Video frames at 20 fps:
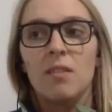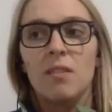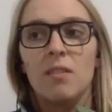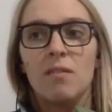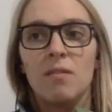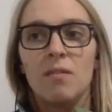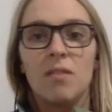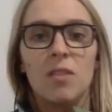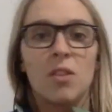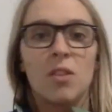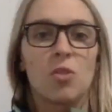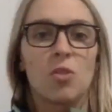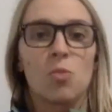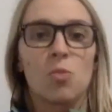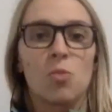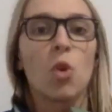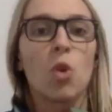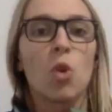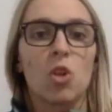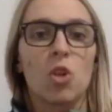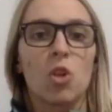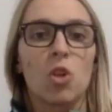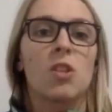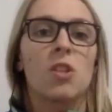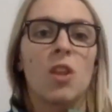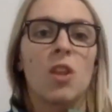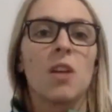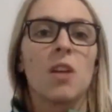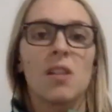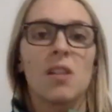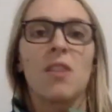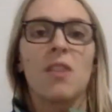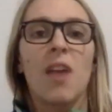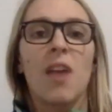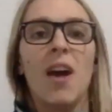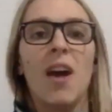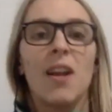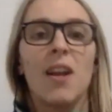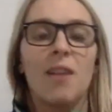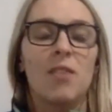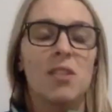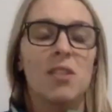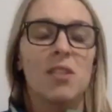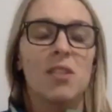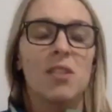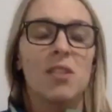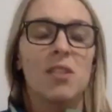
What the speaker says: there's worse things than that, obviously, but